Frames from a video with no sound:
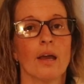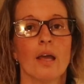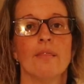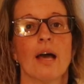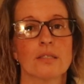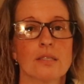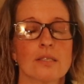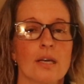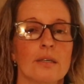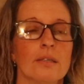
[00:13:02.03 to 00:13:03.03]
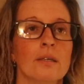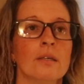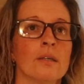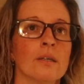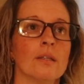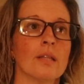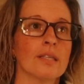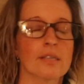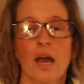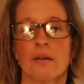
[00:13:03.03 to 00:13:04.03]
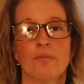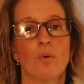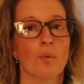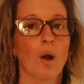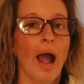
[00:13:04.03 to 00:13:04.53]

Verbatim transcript: and that's that's kind of where we're